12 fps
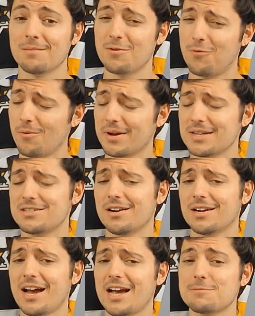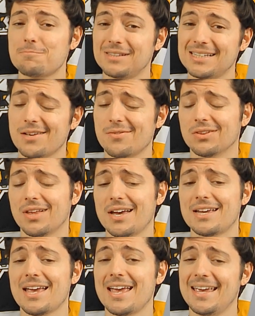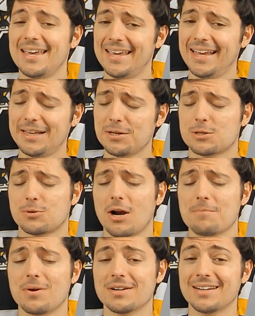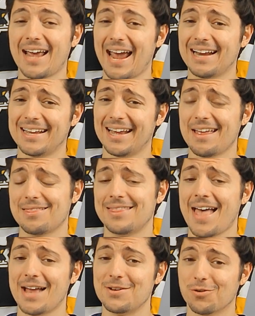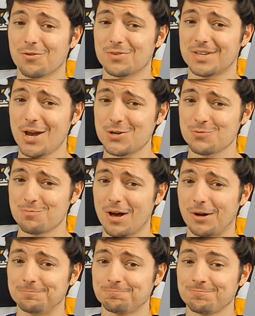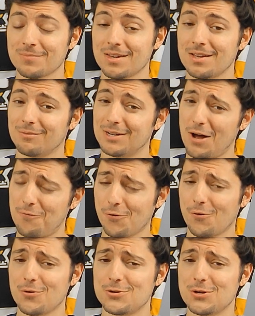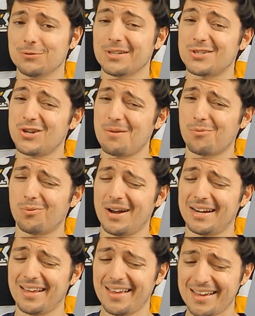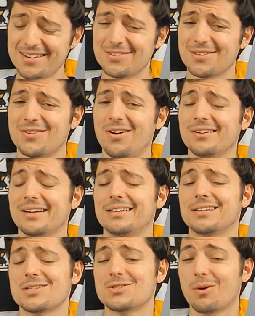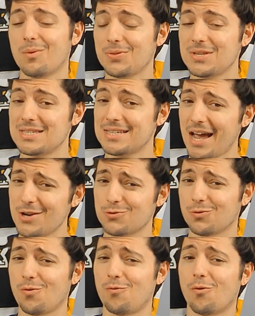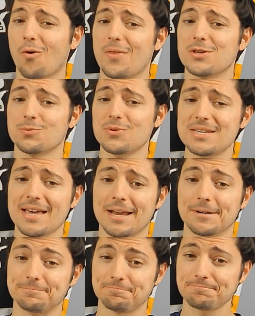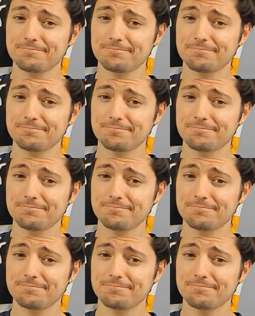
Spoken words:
Before we get started, guys, please leave a like, hit that subscribe button, and hit that notification bell. Without further ado, let's jump right into the content and let's start with the schedule for this weekend.